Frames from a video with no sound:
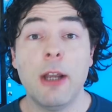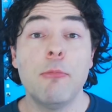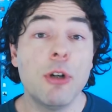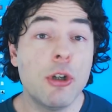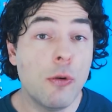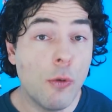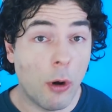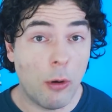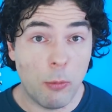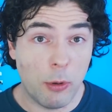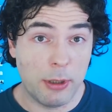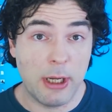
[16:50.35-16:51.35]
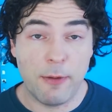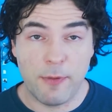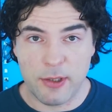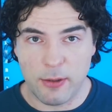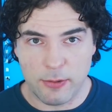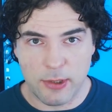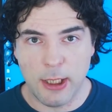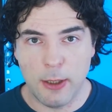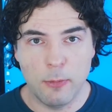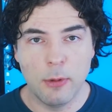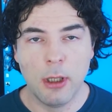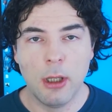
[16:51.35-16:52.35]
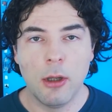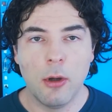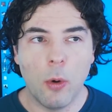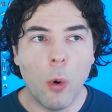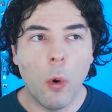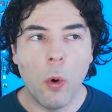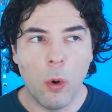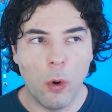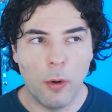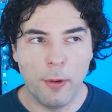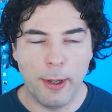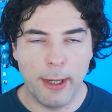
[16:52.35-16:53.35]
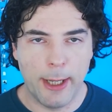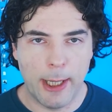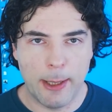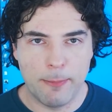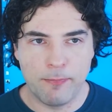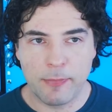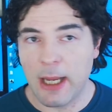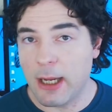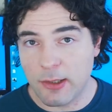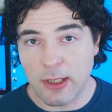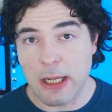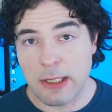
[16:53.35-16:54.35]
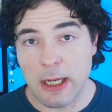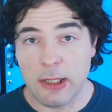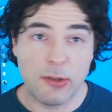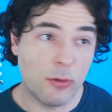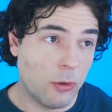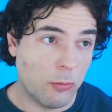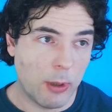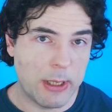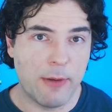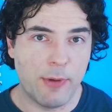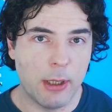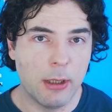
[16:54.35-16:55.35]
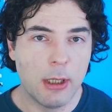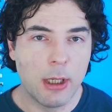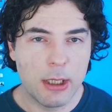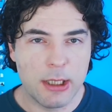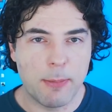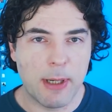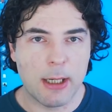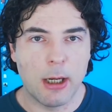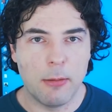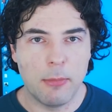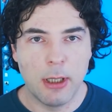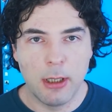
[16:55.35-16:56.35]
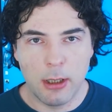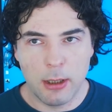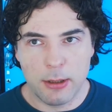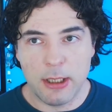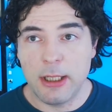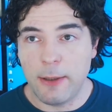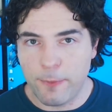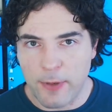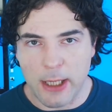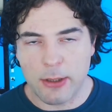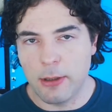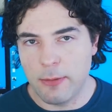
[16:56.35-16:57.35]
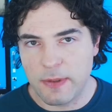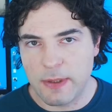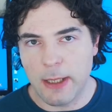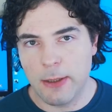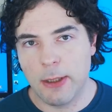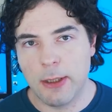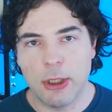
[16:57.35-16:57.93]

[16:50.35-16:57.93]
It would not want FSR2 or um, XeSS or whatever to become the de facto standard.